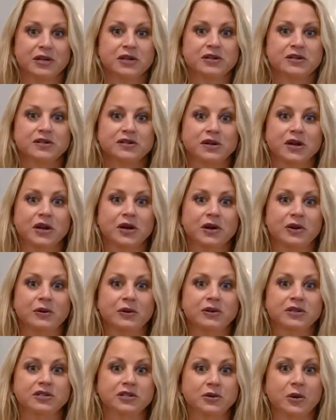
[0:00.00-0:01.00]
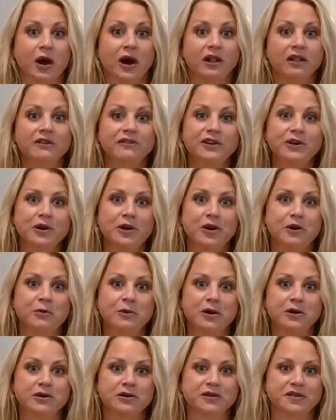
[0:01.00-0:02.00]
So, to all of you
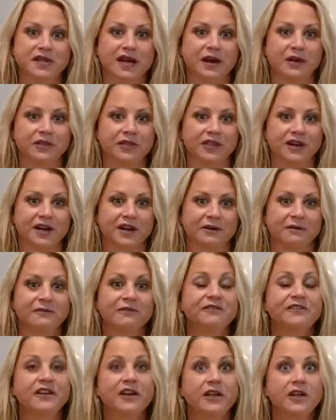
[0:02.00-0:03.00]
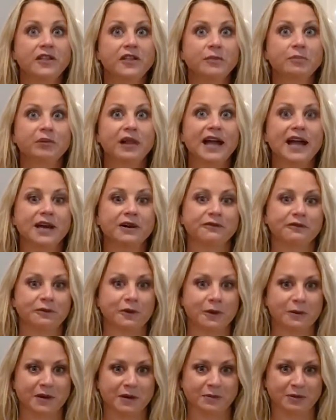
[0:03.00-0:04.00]
homeowners out there, fill in the blank
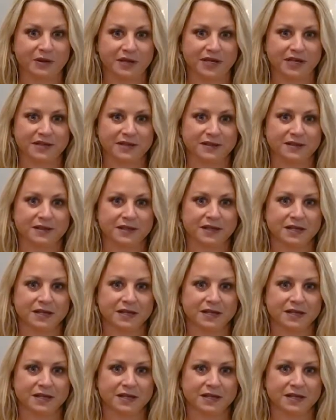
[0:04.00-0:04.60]
for me, please.